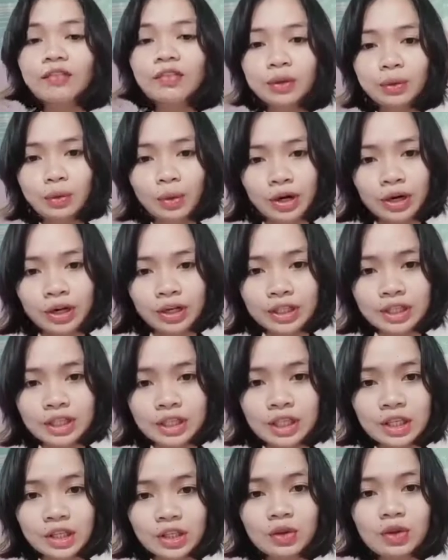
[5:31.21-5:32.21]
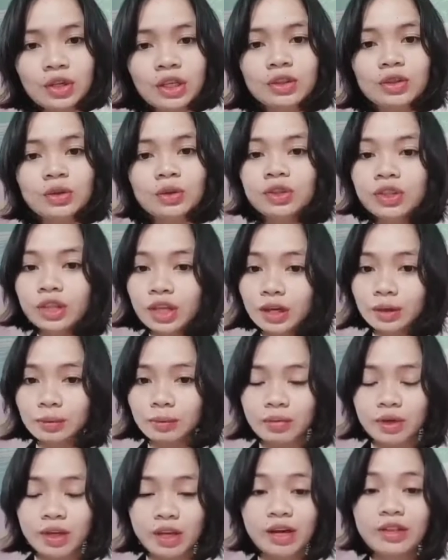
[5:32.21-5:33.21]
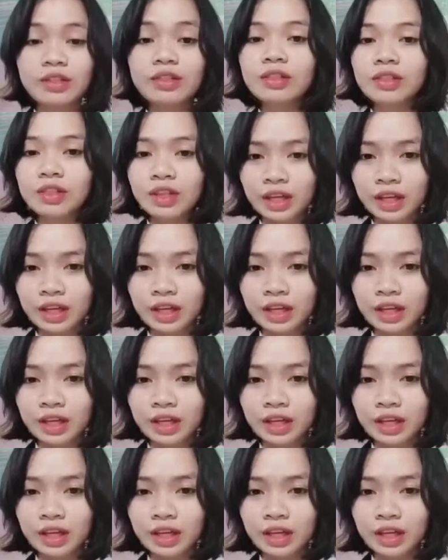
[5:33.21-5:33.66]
afterwards you need to think beyond